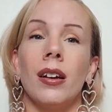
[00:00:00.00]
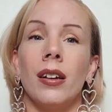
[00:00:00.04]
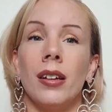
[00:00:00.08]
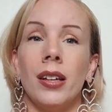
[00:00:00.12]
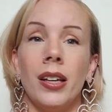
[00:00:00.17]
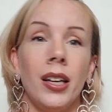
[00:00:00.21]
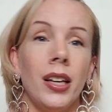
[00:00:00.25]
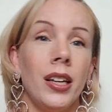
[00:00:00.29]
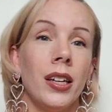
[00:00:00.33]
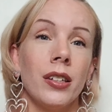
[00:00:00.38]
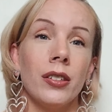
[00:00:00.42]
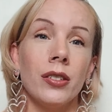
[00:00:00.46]

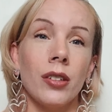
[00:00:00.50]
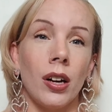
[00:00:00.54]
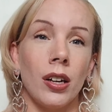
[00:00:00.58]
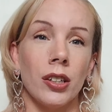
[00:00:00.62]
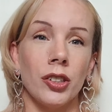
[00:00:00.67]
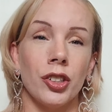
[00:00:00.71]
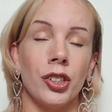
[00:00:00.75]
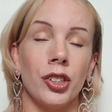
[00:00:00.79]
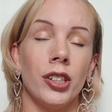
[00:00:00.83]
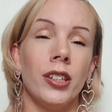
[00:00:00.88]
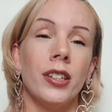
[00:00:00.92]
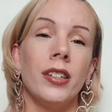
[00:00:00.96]
heat
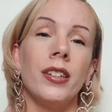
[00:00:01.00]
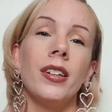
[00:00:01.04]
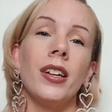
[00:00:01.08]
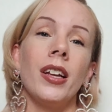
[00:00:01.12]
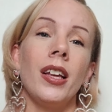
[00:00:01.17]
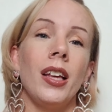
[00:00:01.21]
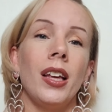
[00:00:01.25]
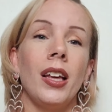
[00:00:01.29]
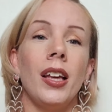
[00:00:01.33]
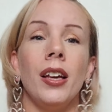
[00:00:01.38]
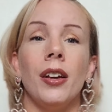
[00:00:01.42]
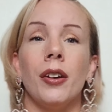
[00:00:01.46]
exhaustion,
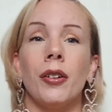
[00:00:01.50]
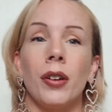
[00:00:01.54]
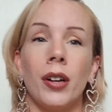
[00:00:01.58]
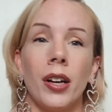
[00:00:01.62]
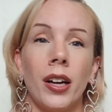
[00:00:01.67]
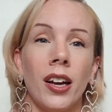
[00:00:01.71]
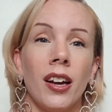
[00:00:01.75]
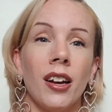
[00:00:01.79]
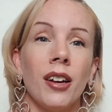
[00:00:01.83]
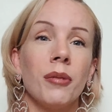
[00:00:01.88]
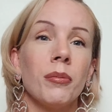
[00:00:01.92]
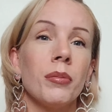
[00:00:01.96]
heat
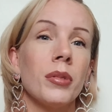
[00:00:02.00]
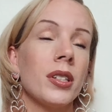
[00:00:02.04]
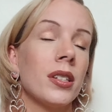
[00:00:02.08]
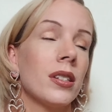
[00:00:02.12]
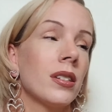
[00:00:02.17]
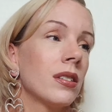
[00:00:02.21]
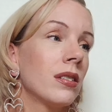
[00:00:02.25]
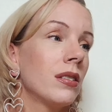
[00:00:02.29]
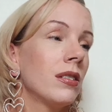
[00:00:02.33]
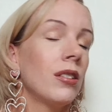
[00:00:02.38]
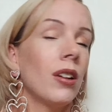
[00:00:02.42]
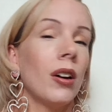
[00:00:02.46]

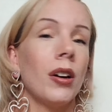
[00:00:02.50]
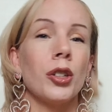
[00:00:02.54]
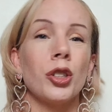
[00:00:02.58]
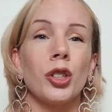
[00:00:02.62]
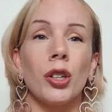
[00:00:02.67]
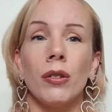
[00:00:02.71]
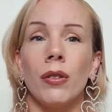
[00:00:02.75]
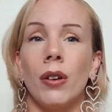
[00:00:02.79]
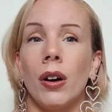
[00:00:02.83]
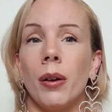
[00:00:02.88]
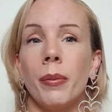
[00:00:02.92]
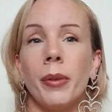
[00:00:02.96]
cramps,
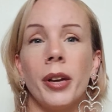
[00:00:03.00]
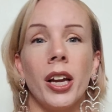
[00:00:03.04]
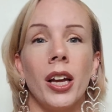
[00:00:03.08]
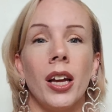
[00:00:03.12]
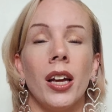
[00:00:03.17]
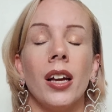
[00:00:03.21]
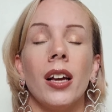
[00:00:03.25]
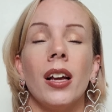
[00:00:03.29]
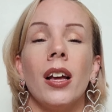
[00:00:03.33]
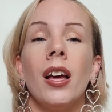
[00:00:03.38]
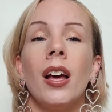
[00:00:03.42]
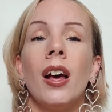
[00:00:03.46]
nausea,
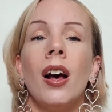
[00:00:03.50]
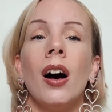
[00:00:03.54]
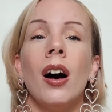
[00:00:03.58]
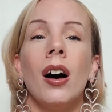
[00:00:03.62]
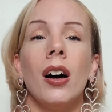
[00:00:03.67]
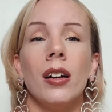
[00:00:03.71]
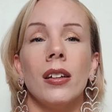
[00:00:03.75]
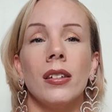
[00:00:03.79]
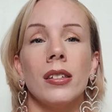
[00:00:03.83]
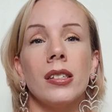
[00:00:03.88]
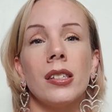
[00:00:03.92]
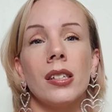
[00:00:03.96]
vomiting,
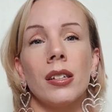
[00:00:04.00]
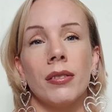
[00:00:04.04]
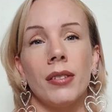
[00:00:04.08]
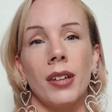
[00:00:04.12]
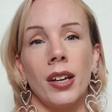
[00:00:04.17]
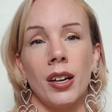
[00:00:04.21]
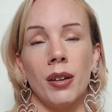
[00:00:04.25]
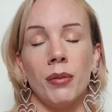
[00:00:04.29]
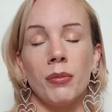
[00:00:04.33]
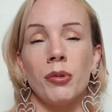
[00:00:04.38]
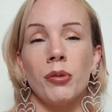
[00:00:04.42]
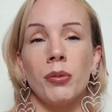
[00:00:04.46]
all the stuff
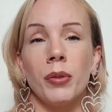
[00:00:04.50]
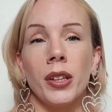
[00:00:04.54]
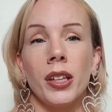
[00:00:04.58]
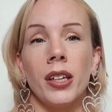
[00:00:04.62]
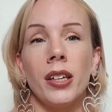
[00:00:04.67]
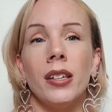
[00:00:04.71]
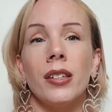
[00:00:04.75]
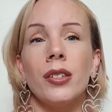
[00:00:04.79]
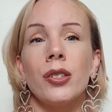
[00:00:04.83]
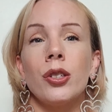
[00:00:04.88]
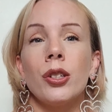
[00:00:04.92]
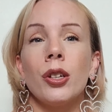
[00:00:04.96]
that comes with it.